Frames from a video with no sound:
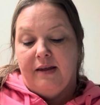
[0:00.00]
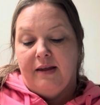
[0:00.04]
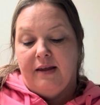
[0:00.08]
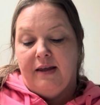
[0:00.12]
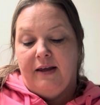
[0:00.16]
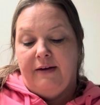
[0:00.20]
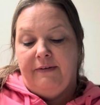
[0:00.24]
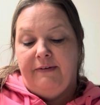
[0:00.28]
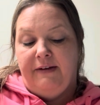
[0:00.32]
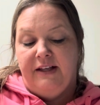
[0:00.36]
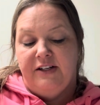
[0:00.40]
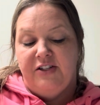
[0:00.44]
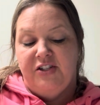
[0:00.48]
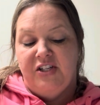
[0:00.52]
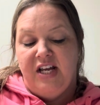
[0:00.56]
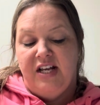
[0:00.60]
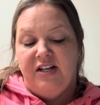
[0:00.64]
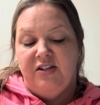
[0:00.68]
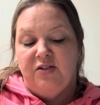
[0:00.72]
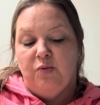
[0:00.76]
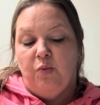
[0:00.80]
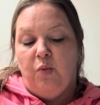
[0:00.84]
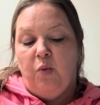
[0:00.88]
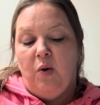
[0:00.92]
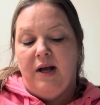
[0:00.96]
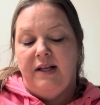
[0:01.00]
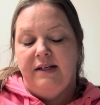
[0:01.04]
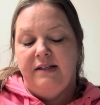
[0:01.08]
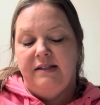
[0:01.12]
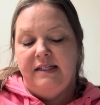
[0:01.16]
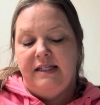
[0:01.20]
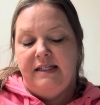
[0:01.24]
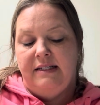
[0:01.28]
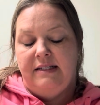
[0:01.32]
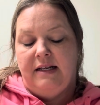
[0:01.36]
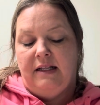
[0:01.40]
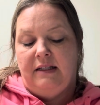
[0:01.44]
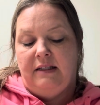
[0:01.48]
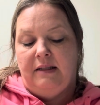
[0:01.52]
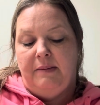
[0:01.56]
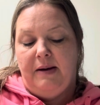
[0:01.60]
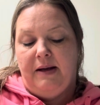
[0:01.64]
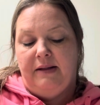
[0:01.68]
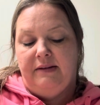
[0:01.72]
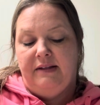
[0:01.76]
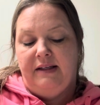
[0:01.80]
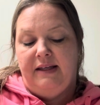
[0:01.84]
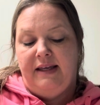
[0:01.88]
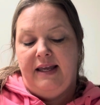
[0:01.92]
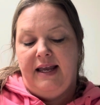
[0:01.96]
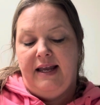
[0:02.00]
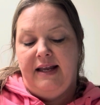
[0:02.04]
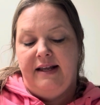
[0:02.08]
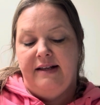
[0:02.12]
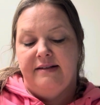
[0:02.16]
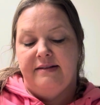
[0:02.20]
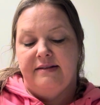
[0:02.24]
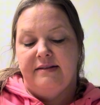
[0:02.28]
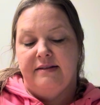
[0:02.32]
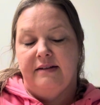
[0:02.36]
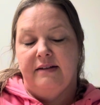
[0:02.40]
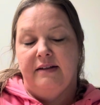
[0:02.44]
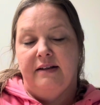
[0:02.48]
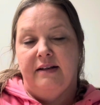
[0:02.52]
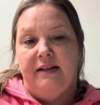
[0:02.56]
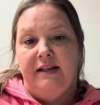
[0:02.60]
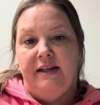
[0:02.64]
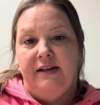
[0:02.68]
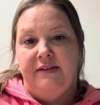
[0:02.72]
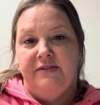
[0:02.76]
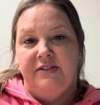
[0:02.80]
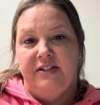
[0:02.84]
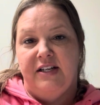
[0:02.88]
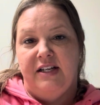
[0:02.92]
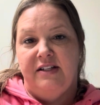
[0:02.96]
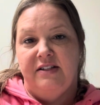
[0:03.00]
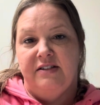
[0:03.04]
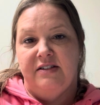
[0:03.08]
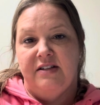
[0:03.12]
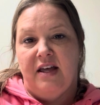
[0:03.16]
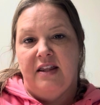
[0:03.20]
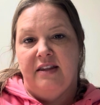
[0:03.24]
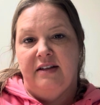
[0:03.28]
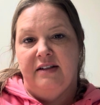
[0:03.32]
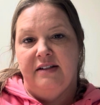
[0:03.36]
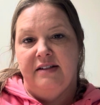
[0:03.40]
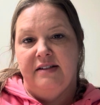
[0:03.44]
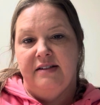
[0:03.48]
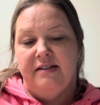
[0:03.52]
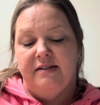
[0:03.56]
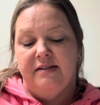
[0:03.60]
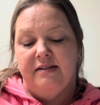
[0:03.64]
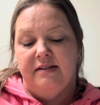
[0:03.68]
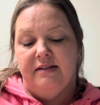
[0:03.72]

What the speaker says: If he had changed one detail about the case, could he have changed others?